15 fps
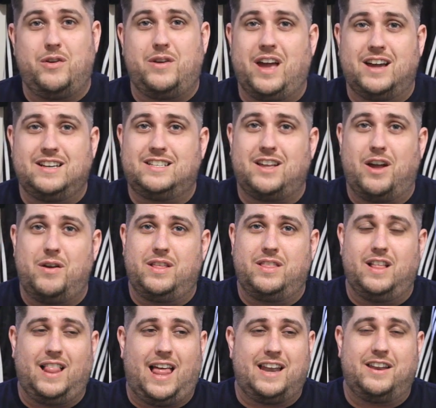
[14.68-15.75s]
of you guys down in
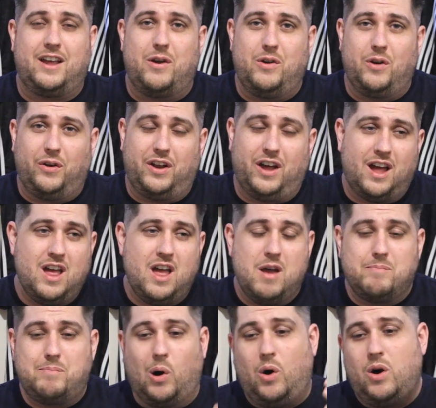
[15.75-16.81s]
the land down under,
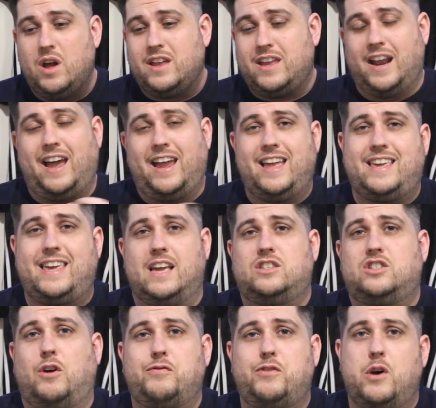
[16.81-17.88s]
but United
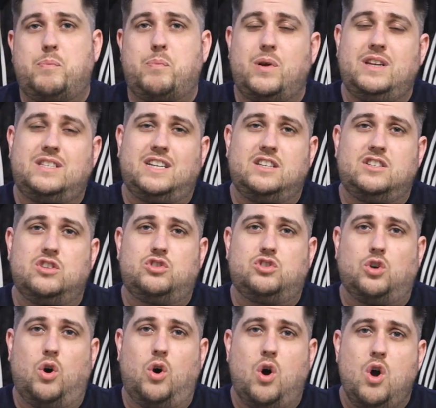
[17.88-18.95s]
kicked off their pre-season
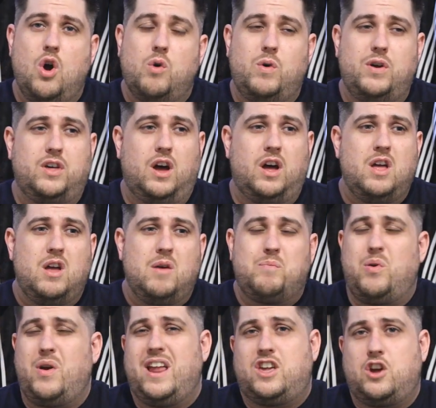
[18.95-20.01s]
tour with a
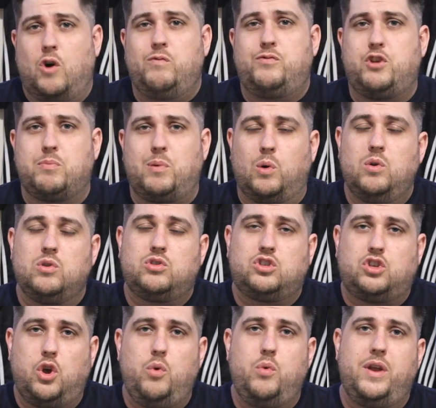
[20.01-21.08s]
pretty comfortable
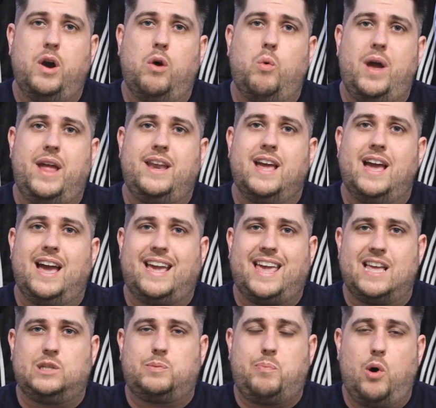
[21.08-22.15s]
two nil win
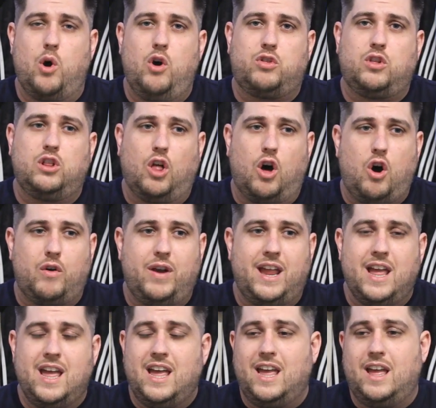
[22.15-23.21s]
against Perth
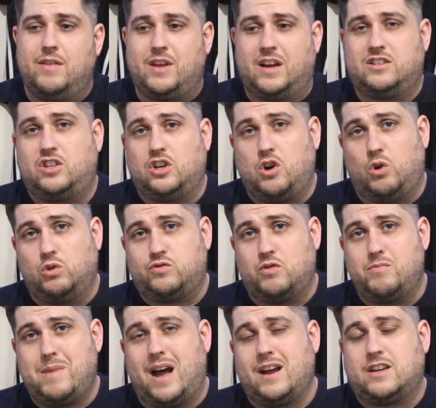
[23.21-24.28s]
Glory, thanks to goals
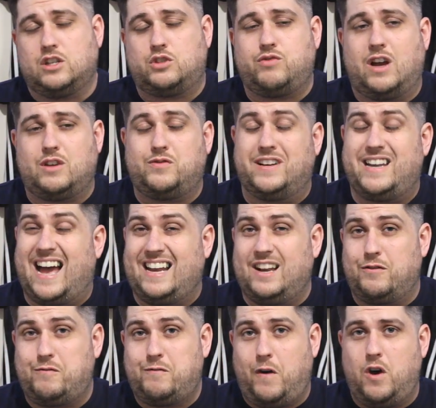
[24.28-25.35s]
from Marcus Rashford
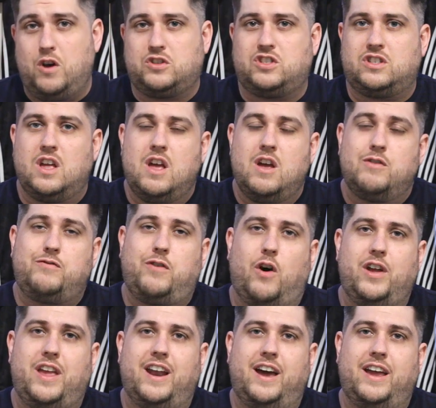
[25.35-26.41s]
and a first
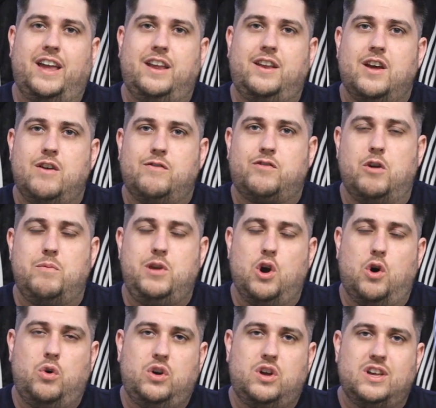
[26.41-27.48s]
for United from
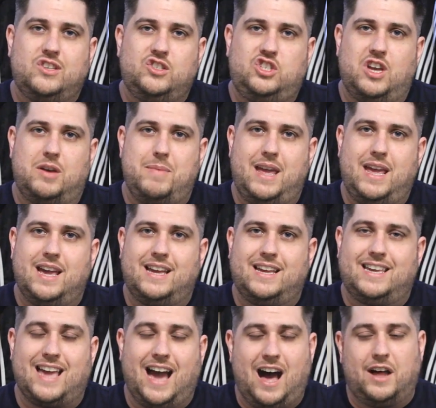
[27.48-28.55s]
young Jimmy
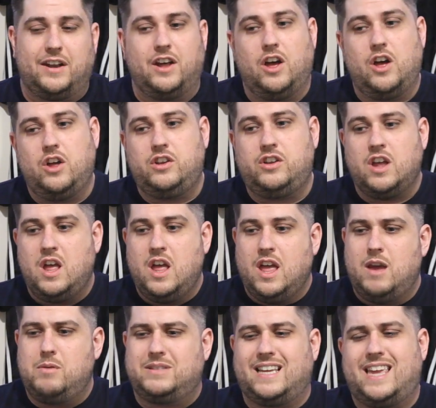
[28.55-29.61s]
Garner. And
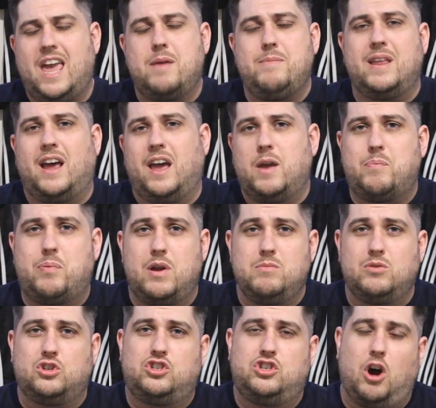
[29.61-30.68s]
it was a game United
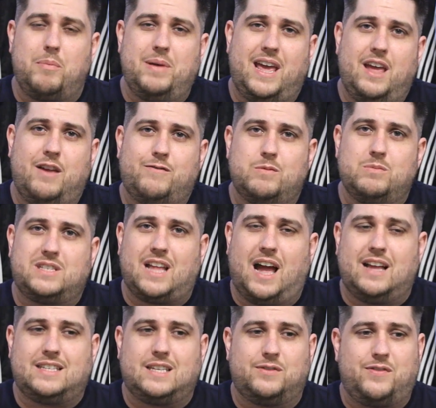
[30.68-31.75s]
pretty much dominated from
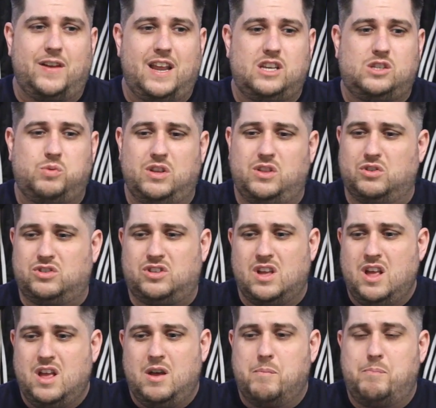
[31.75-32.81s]
start to finish, with us
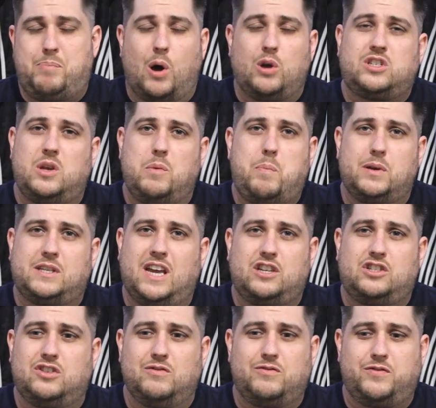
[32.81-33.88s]
bossing
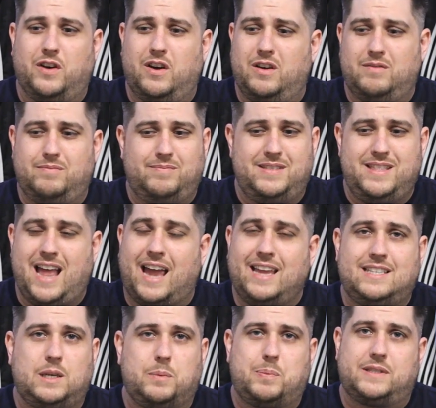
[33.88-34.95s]
possession for
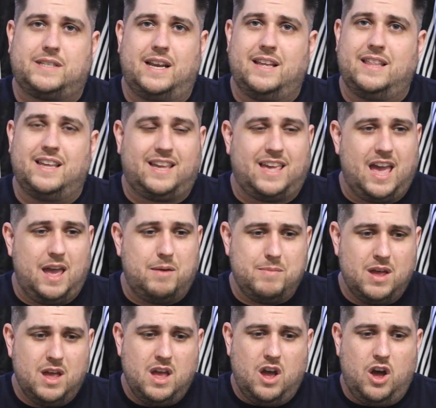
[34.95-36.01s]
ninety percent of the
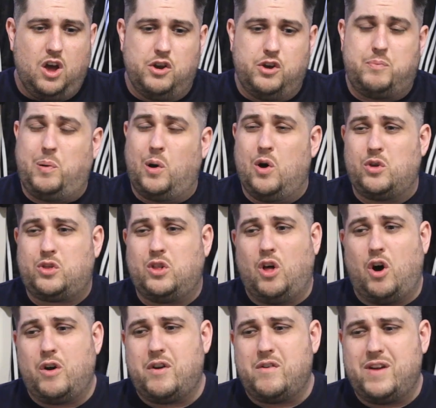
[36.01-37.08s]
game and Perth
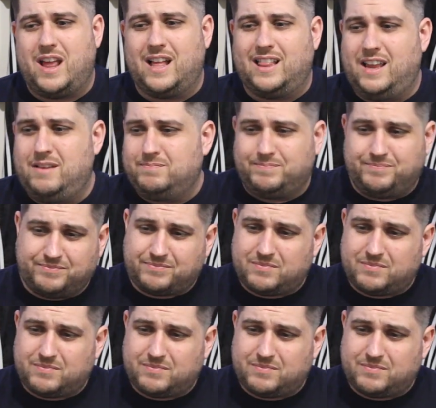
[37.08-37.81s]
Glory really